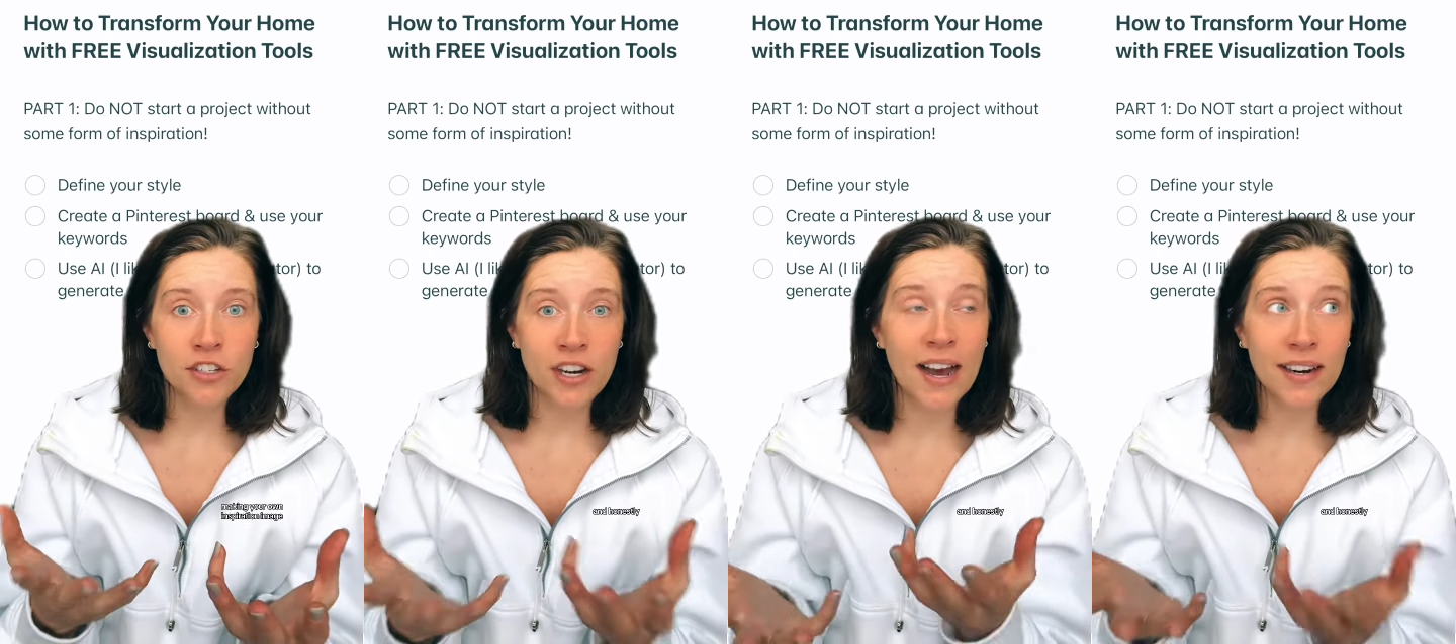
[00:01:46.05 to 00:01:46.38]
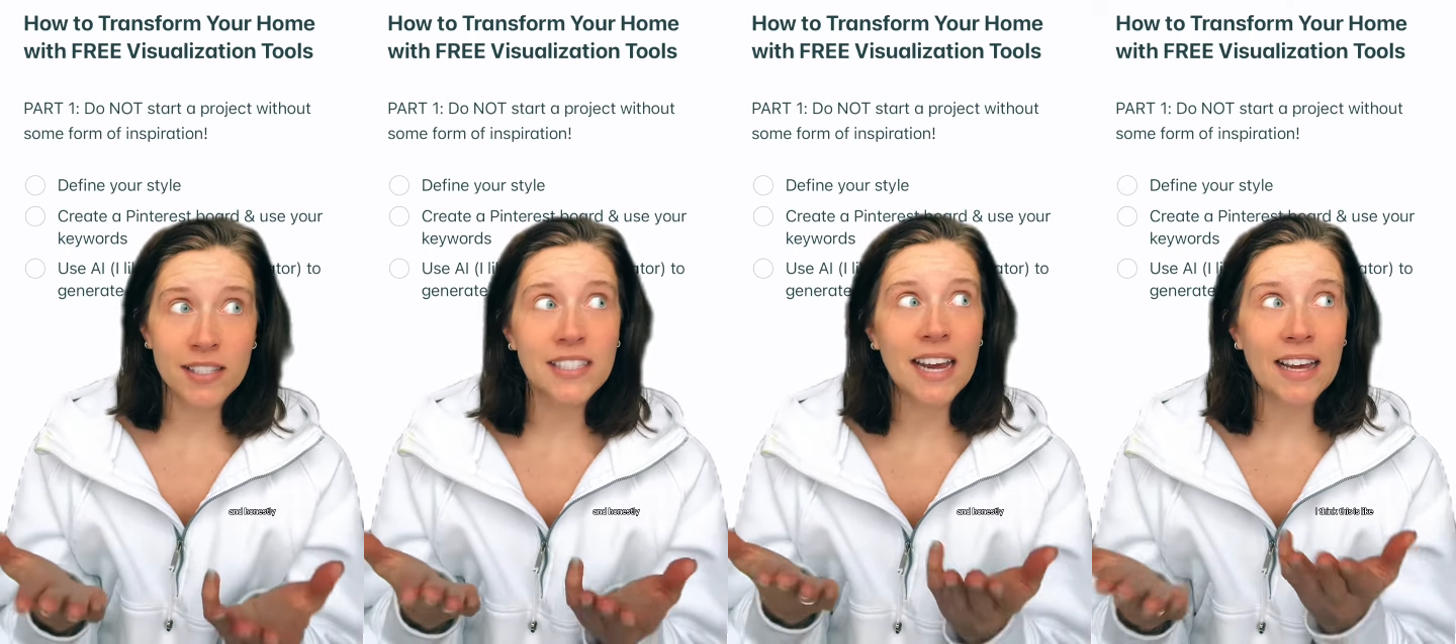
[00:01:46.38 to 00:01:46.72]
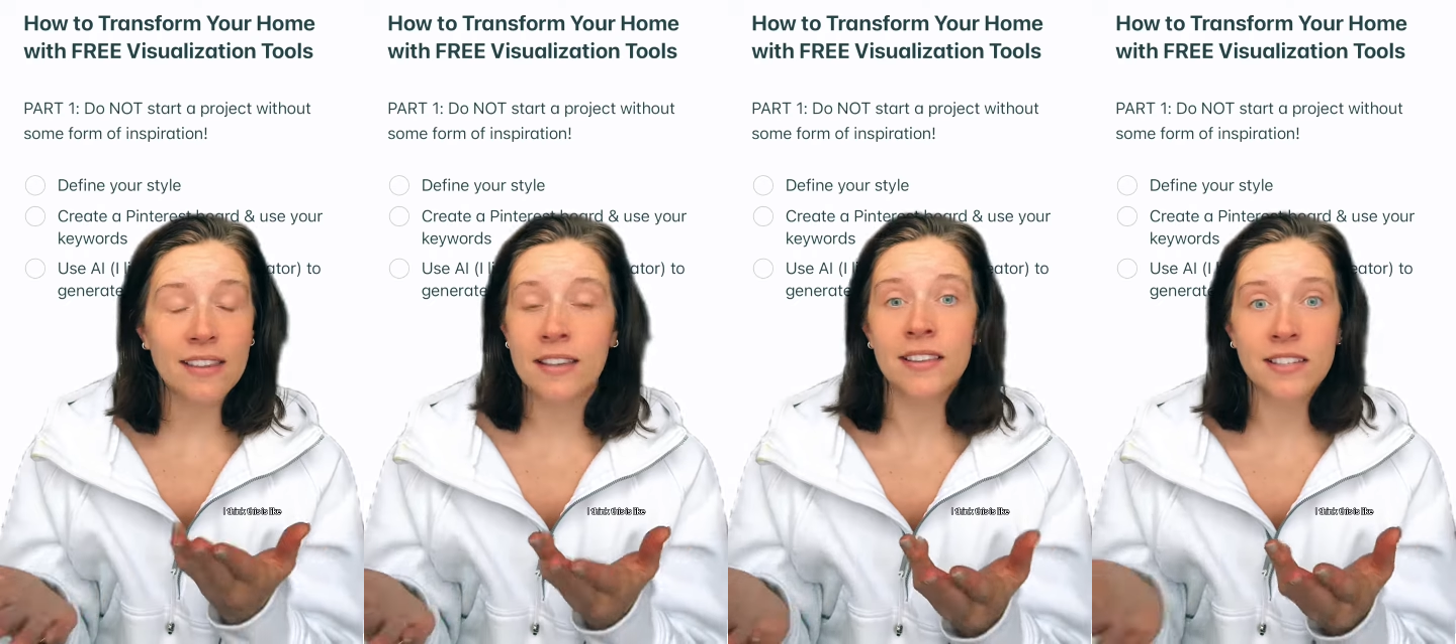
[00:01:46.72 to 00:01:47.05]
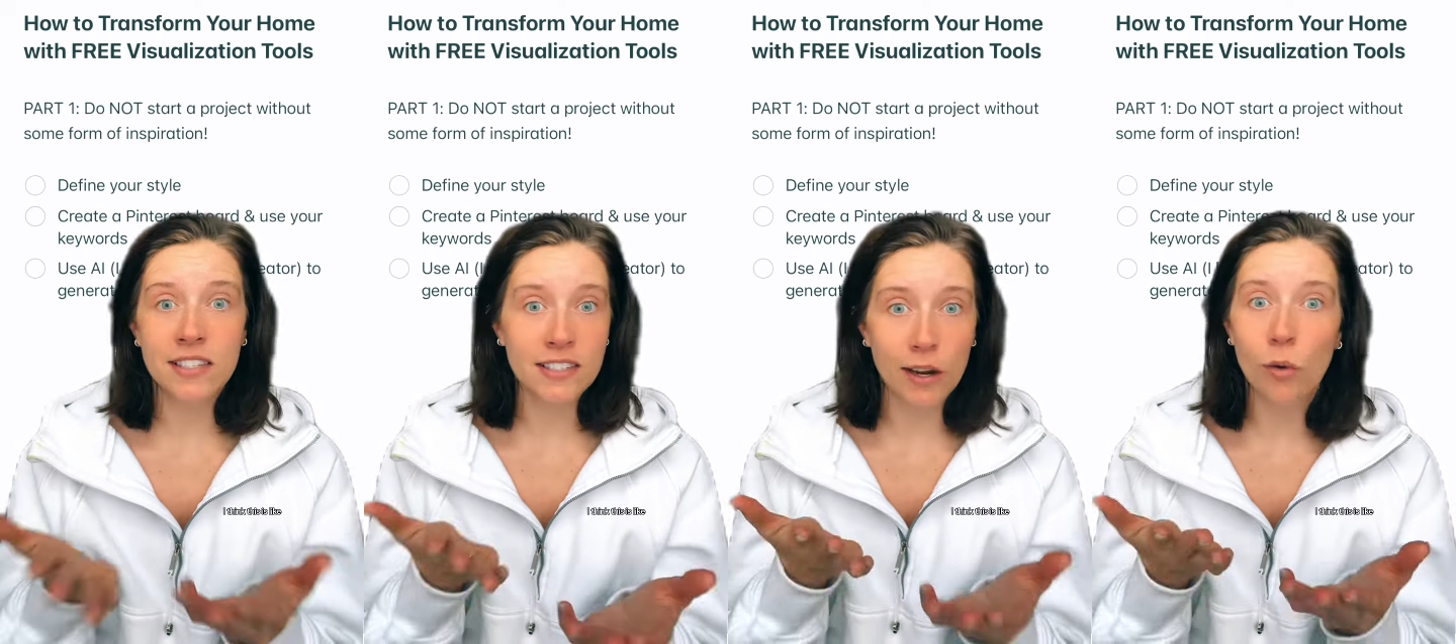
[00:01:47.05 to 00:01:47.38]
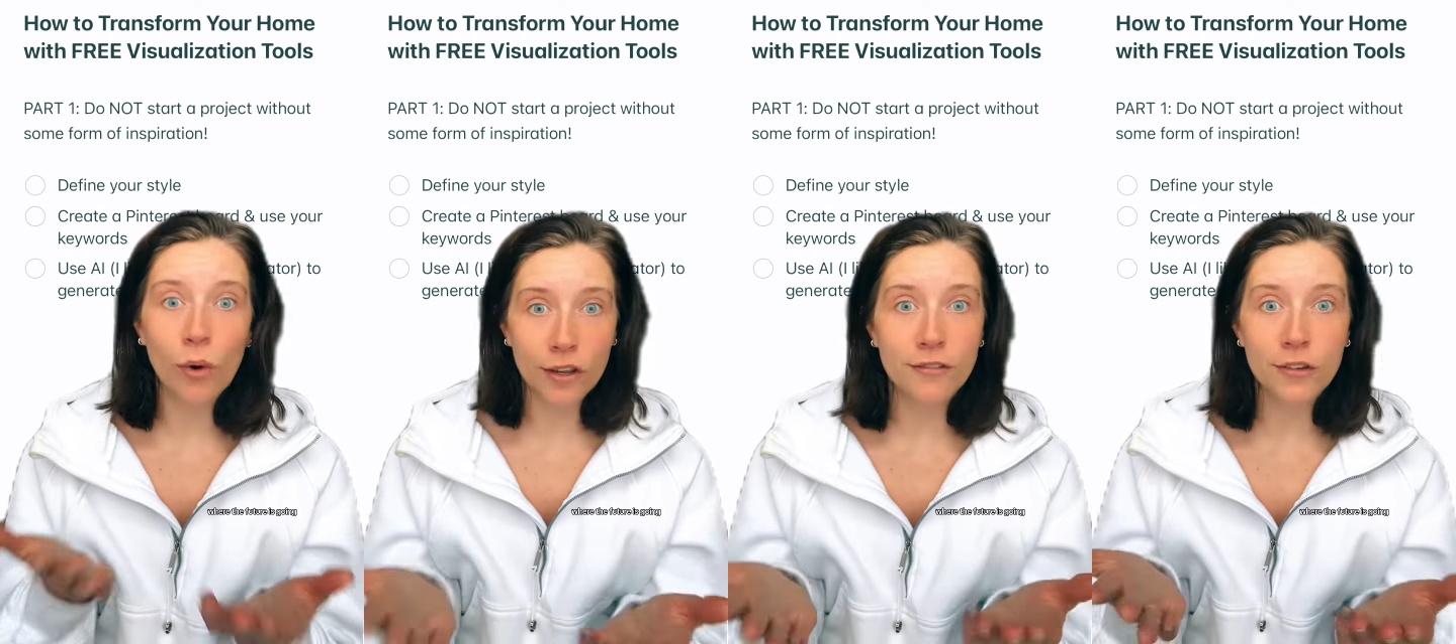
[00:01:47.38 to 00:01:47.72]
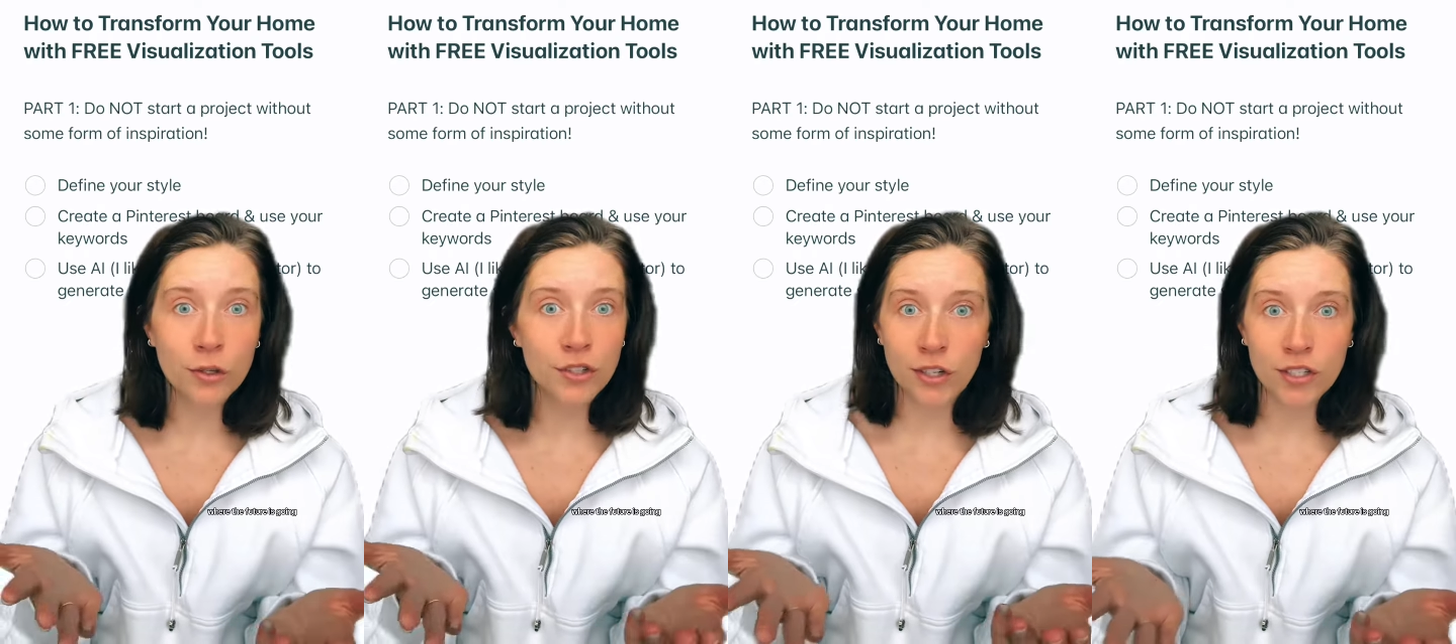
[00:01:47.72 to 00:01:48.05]
And honestly, I think this is like where the
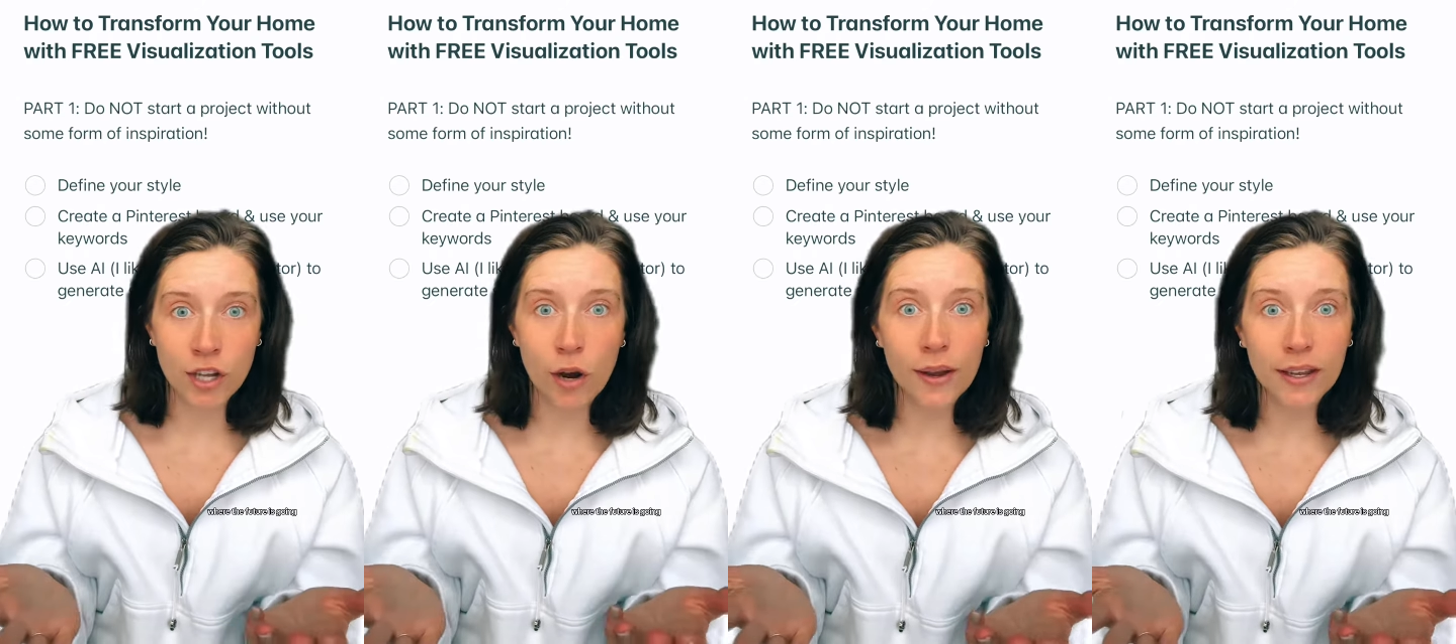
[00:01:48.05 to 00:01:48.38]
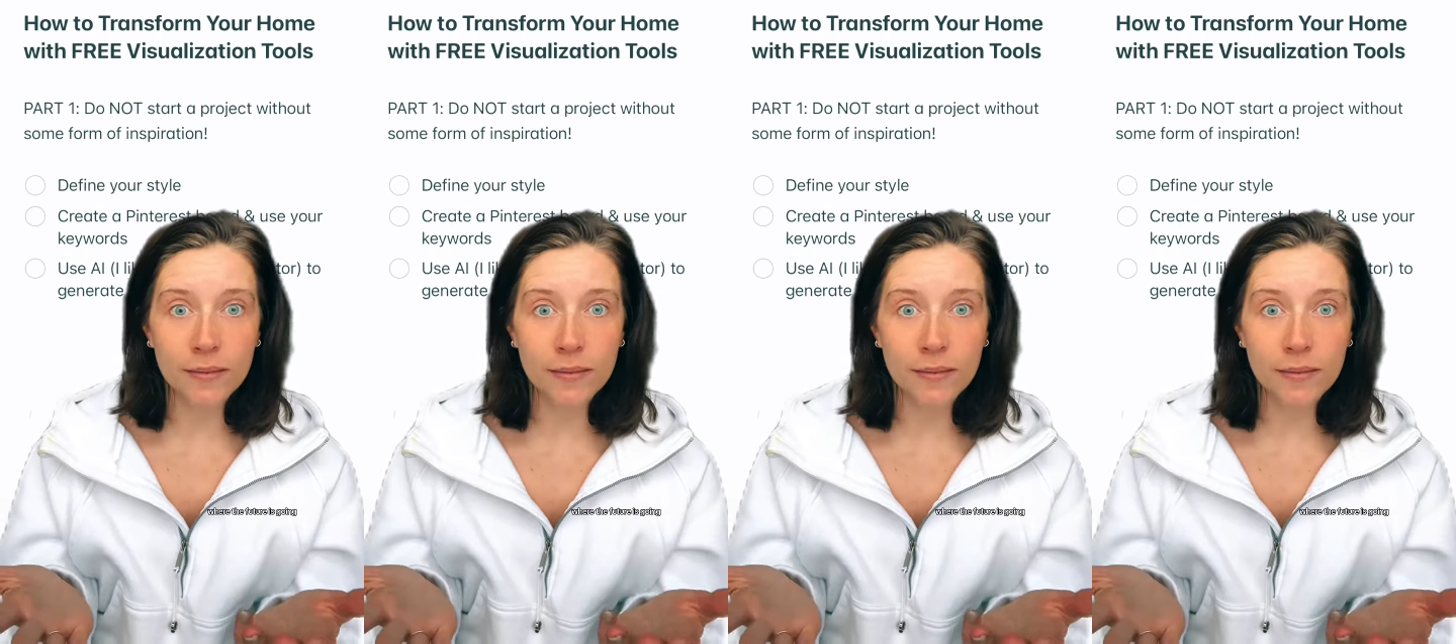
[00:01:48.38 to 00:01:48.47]
future is going.